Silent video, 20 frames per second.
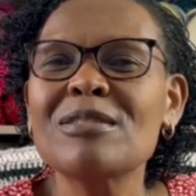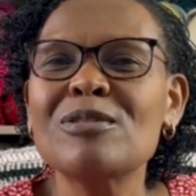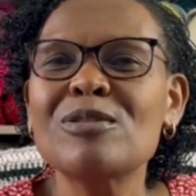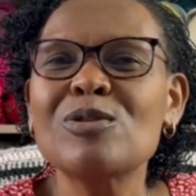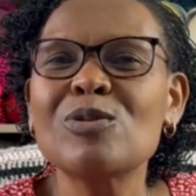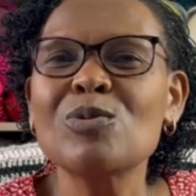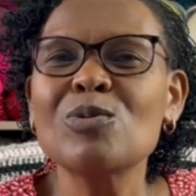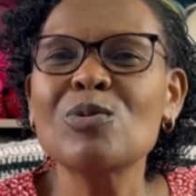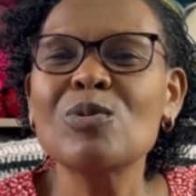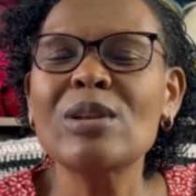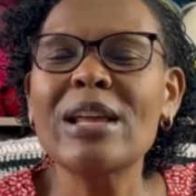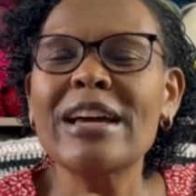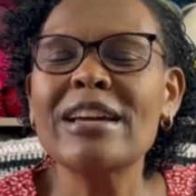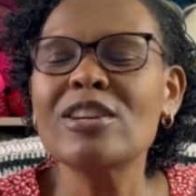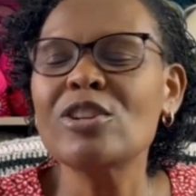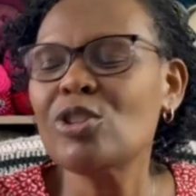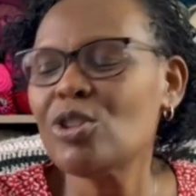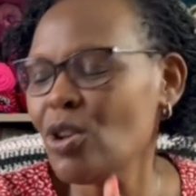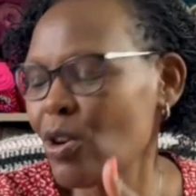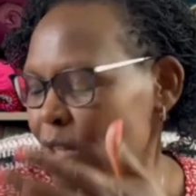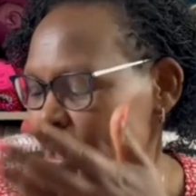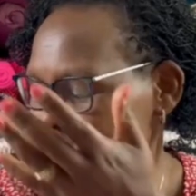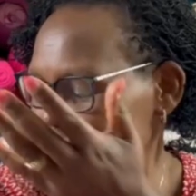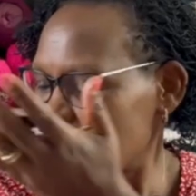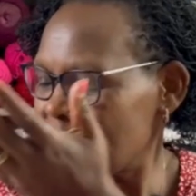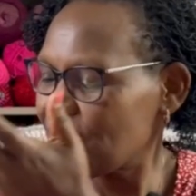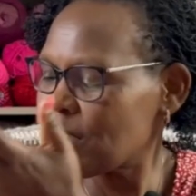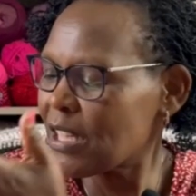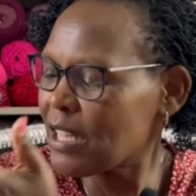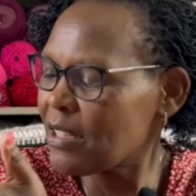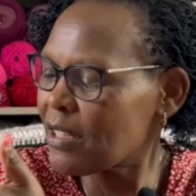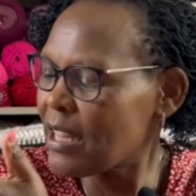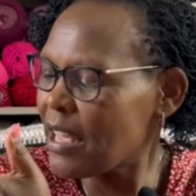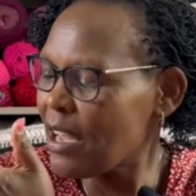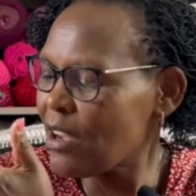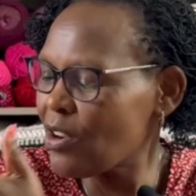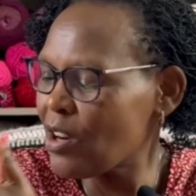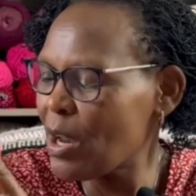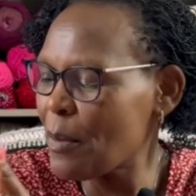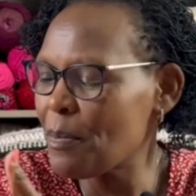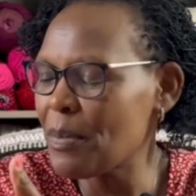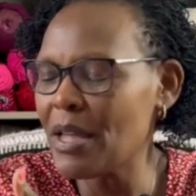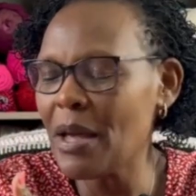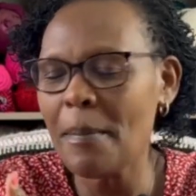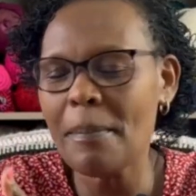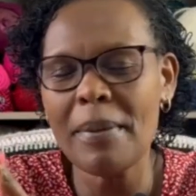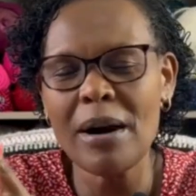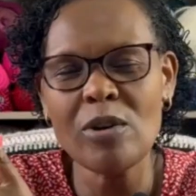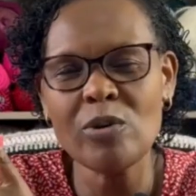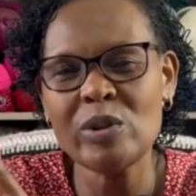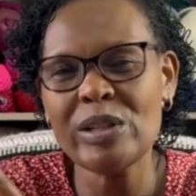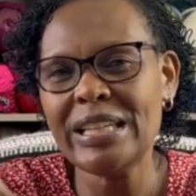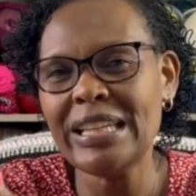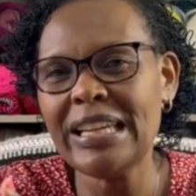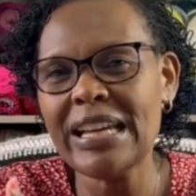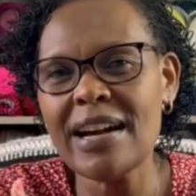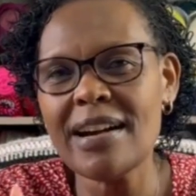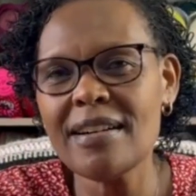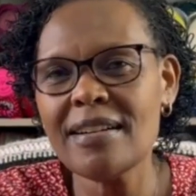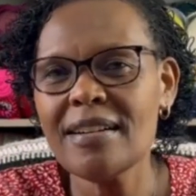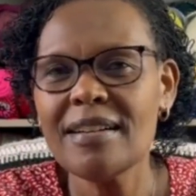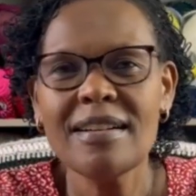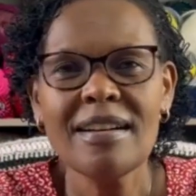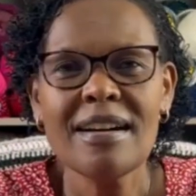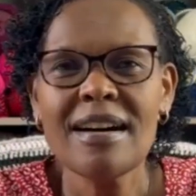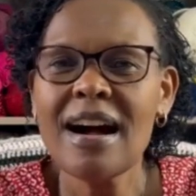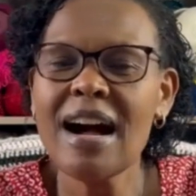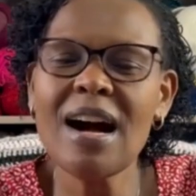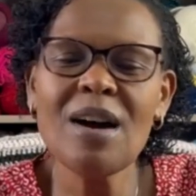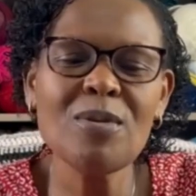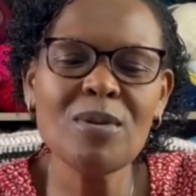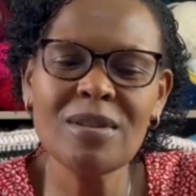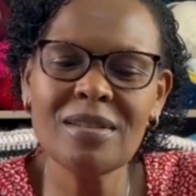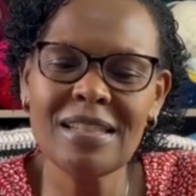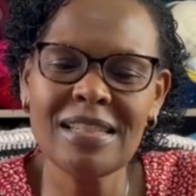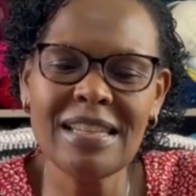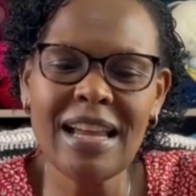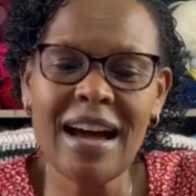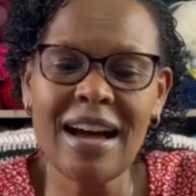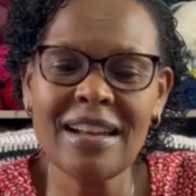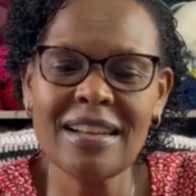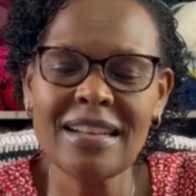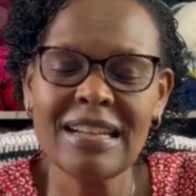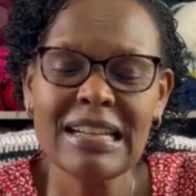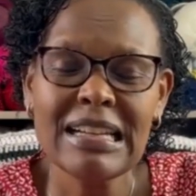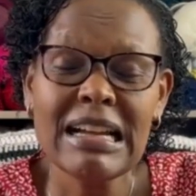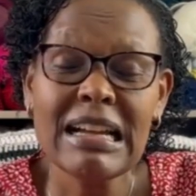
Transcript: to like short sleeves, they're gonna be about here, I was done.